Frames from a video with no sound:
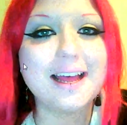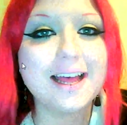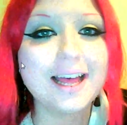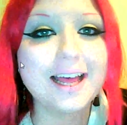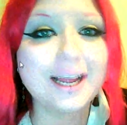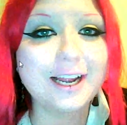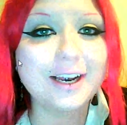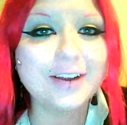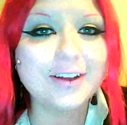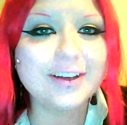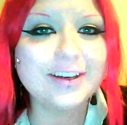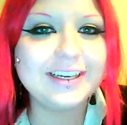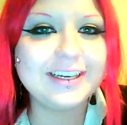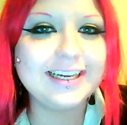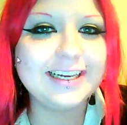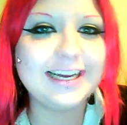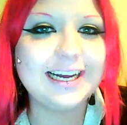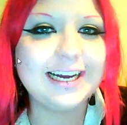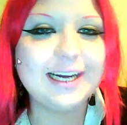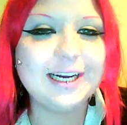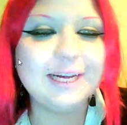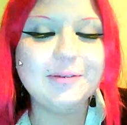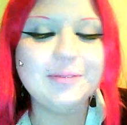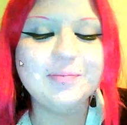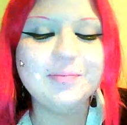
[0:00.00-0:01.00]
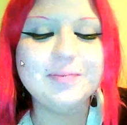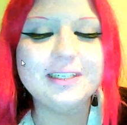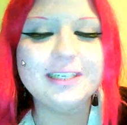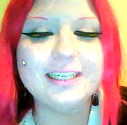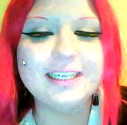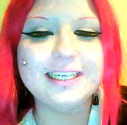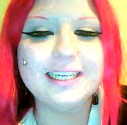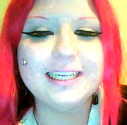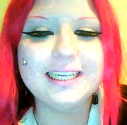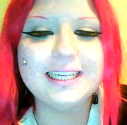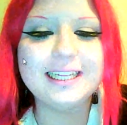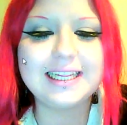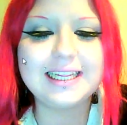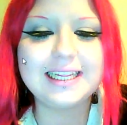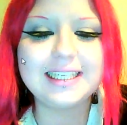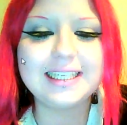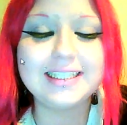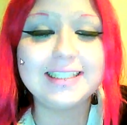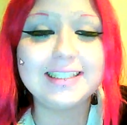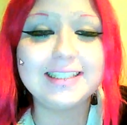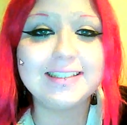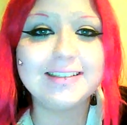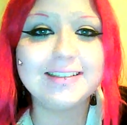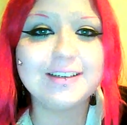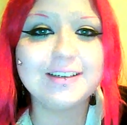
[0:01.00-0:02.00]
Hello,
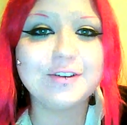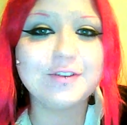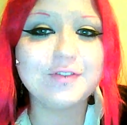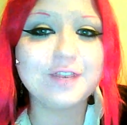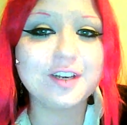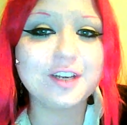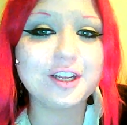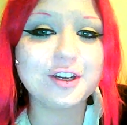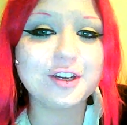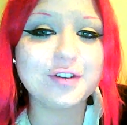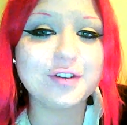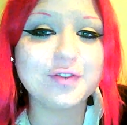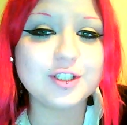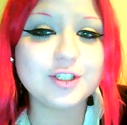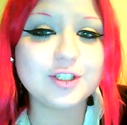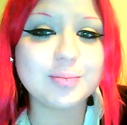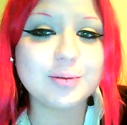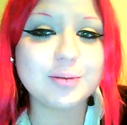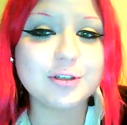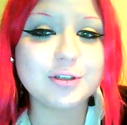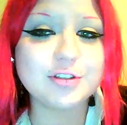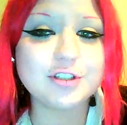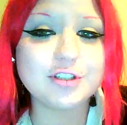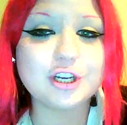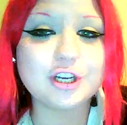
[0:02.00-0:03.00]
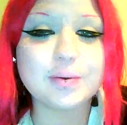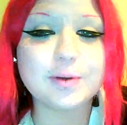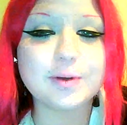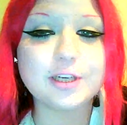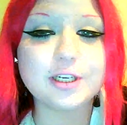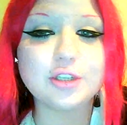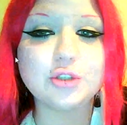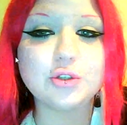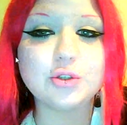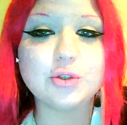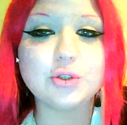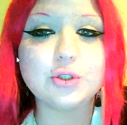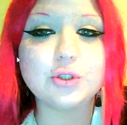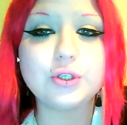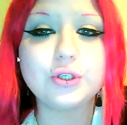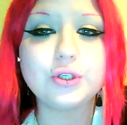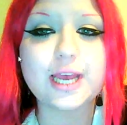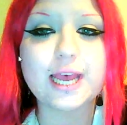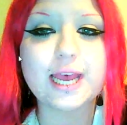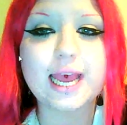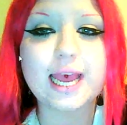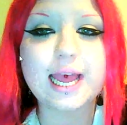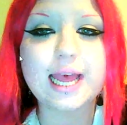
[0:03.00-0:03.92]
this is a video response going to